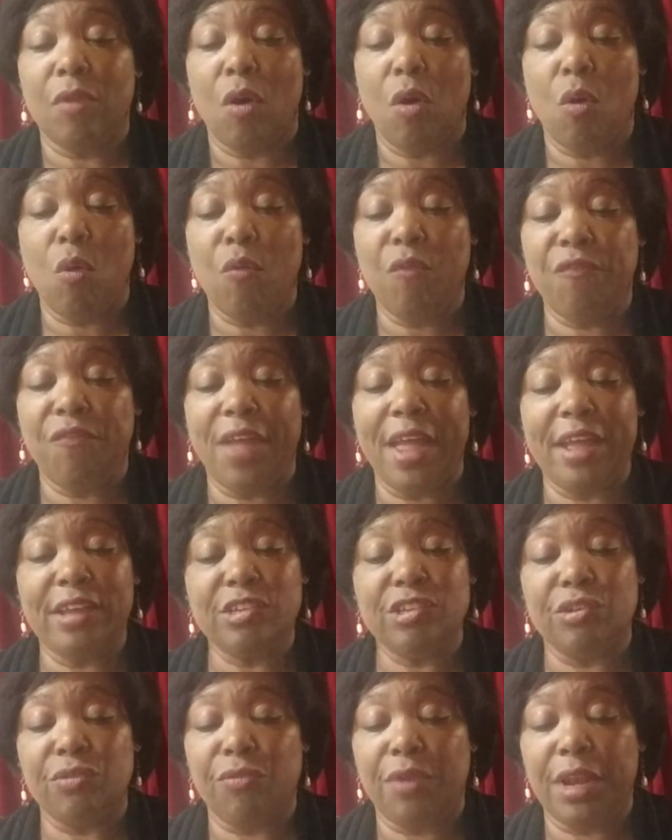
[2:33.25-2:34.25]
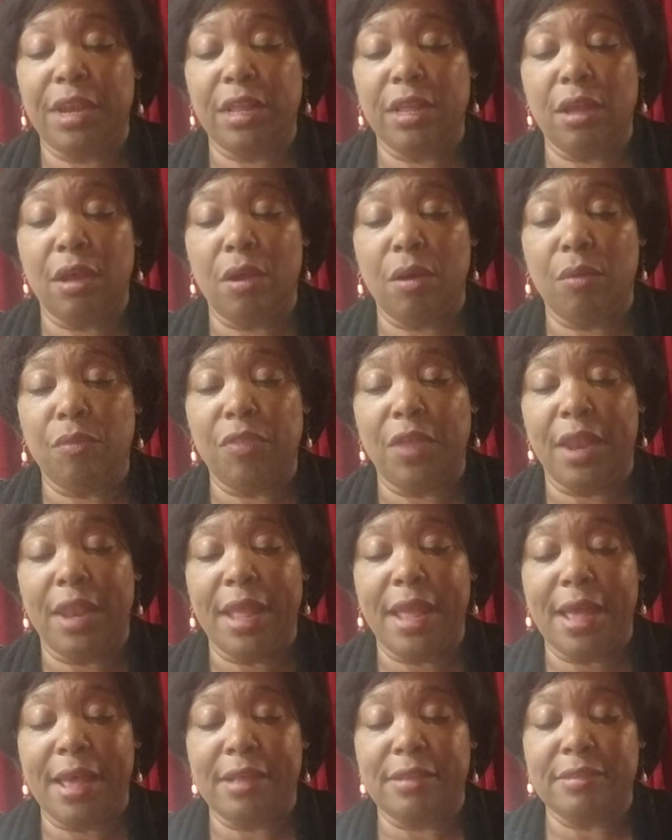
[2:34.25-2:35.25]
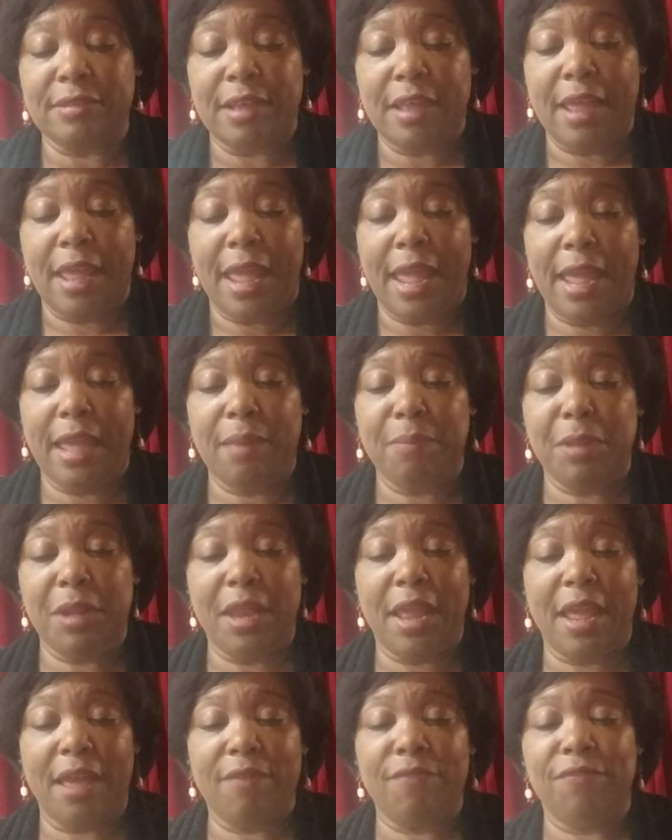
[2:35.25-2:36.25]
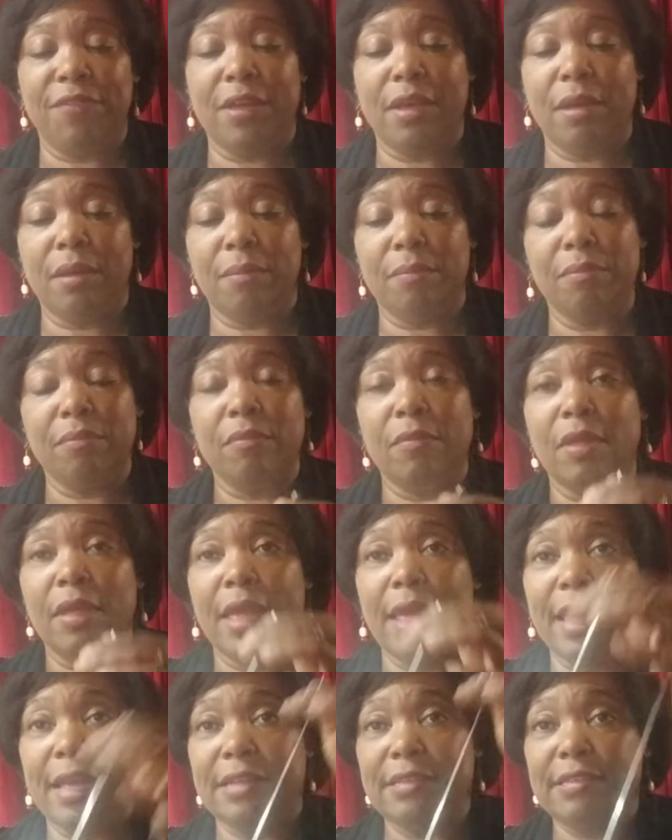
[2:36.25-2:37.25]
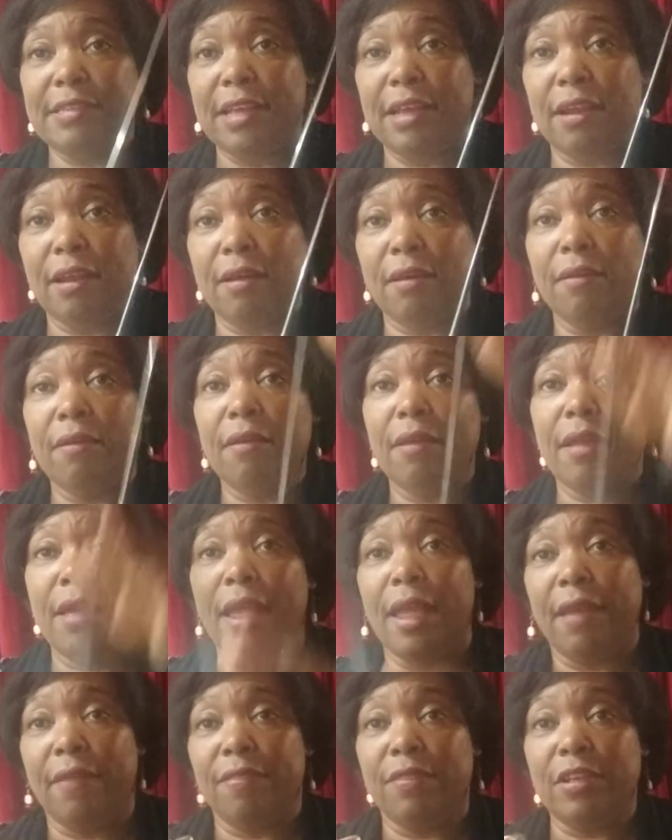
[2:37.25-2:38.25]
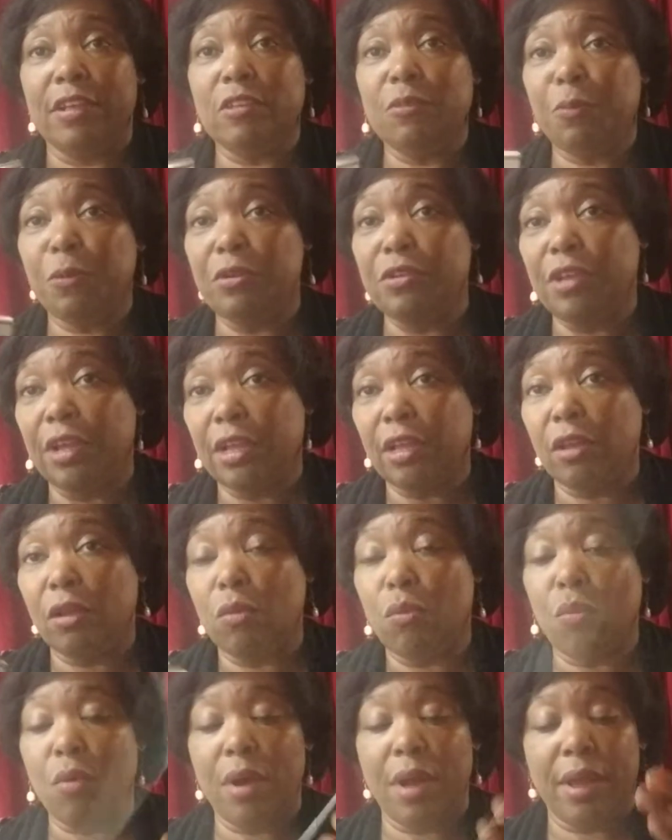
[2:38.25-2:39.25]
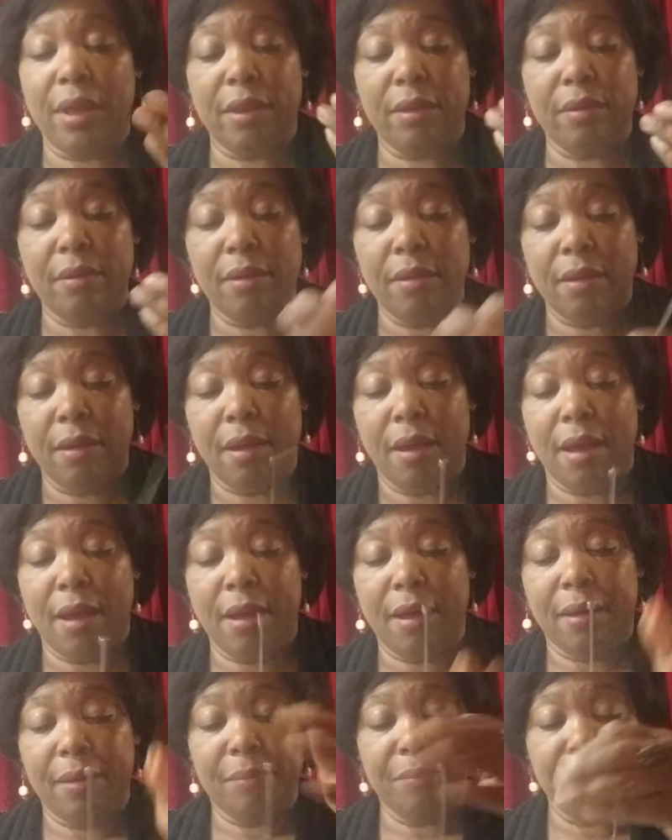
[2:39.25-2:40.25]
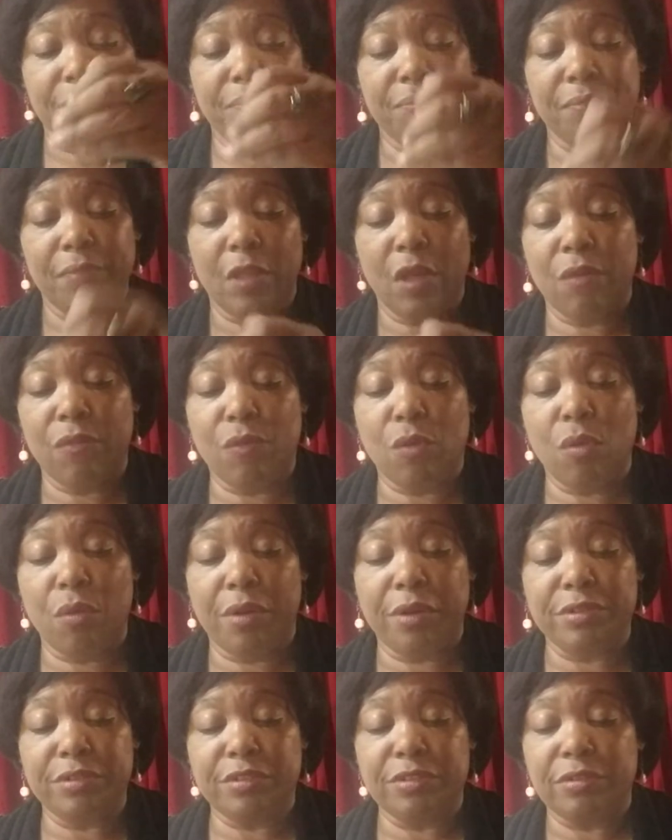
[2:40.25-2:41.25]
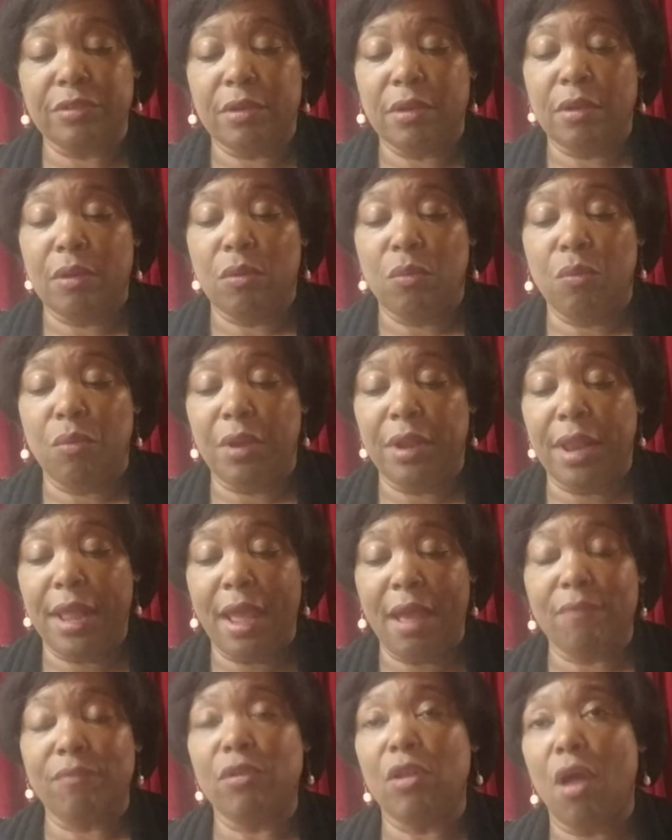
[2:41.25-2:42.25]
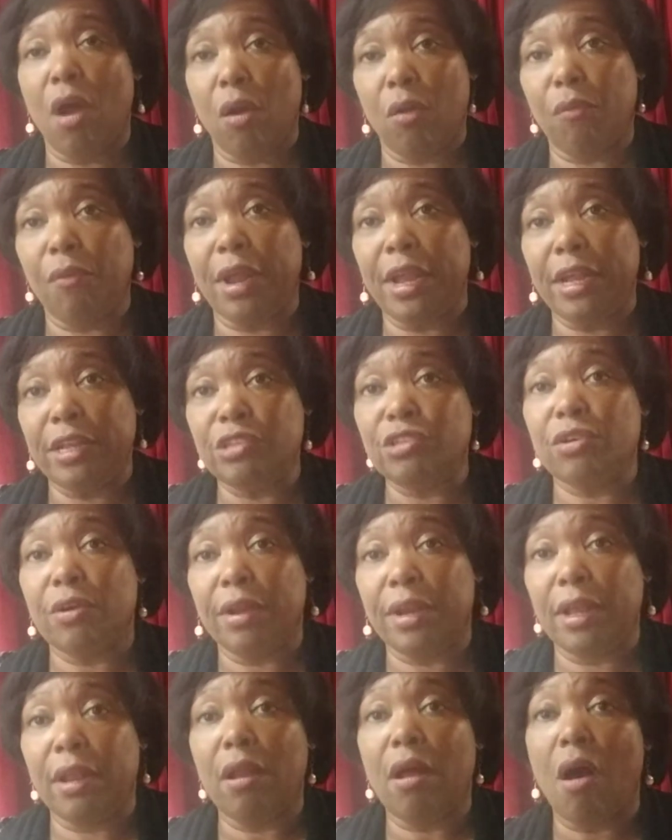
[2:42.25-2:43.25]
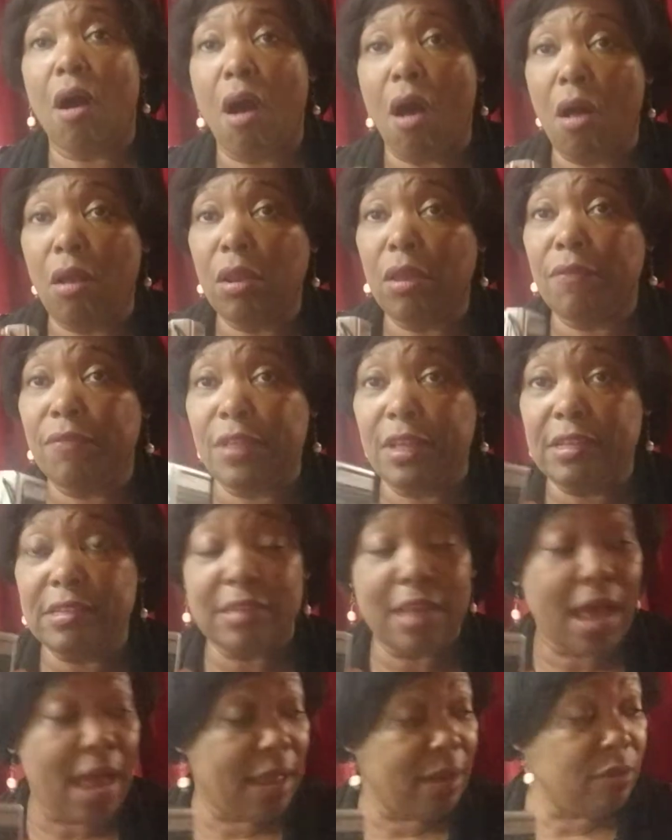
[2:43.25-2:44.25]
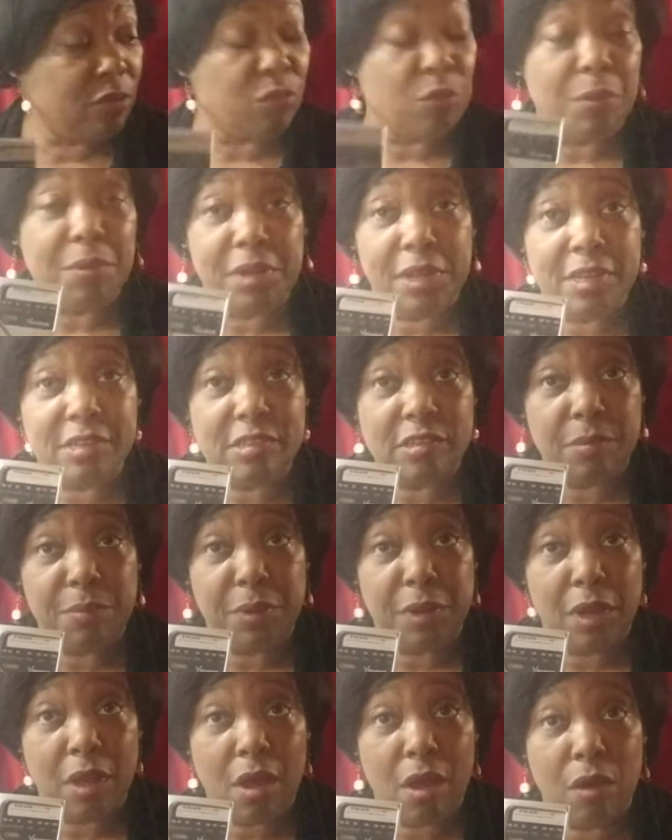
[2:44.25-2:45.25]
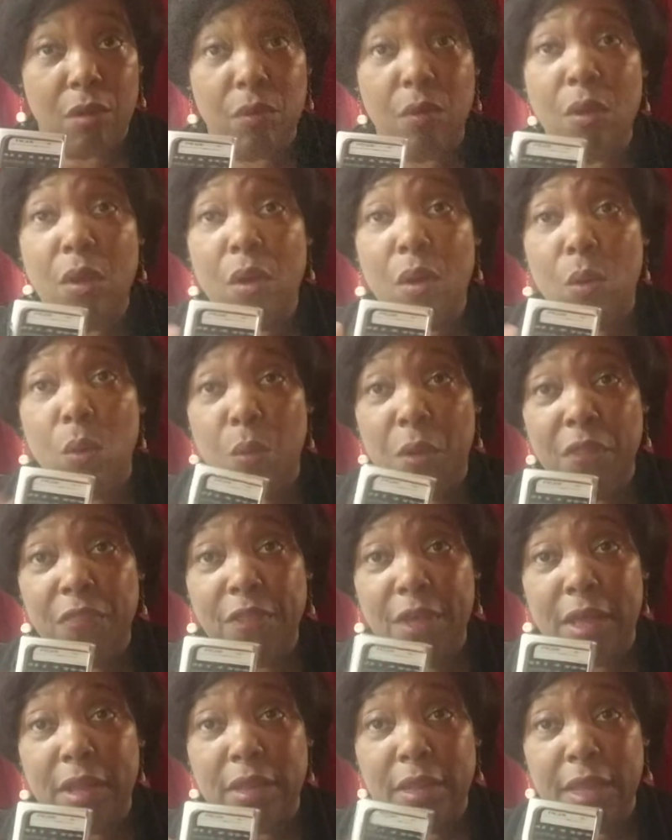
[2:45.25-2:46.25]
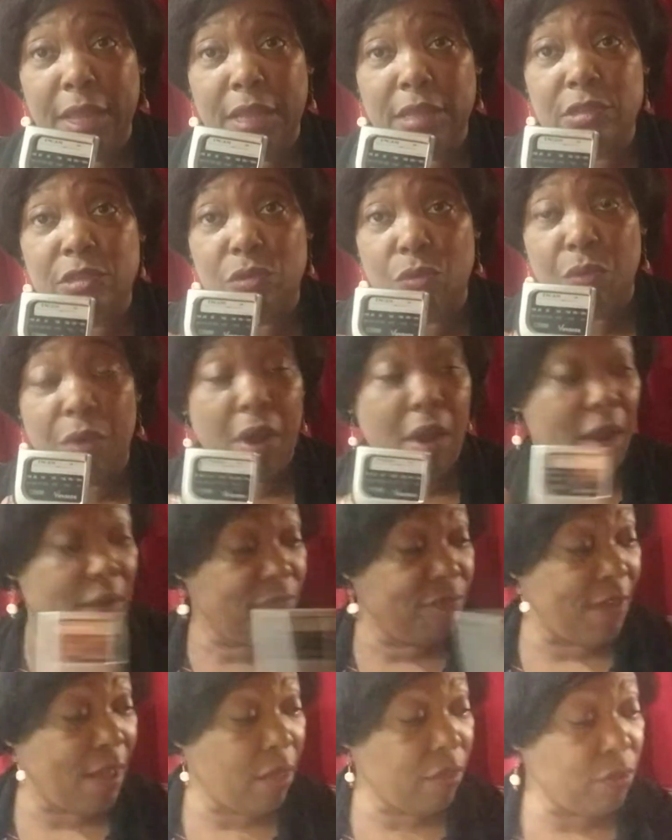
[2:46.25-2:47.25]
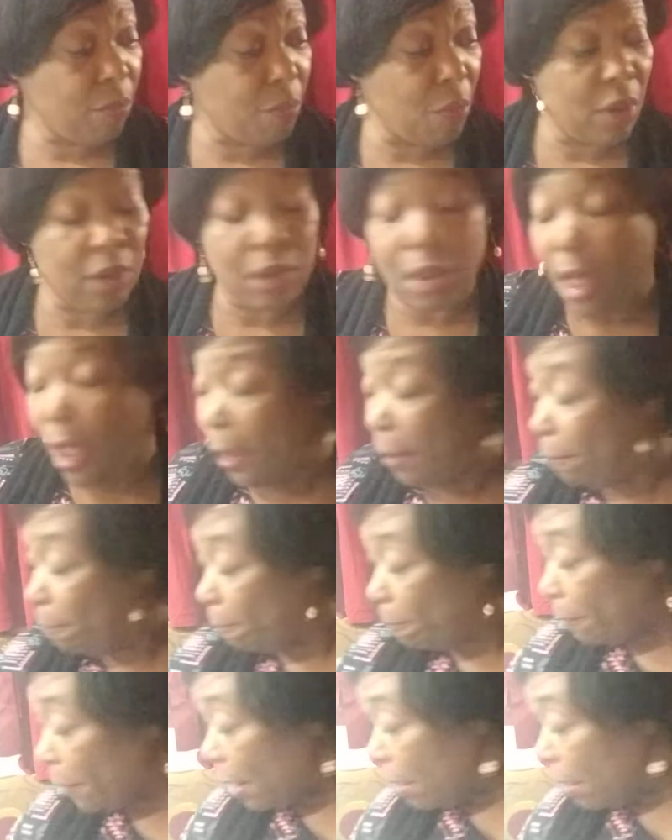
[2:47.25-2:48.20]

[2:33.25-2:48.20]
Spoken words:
old-fashioned radio that has AM and FM antenna, and this particular one of course would have long range on it. All of these items will be listed below with a link to where I found them online.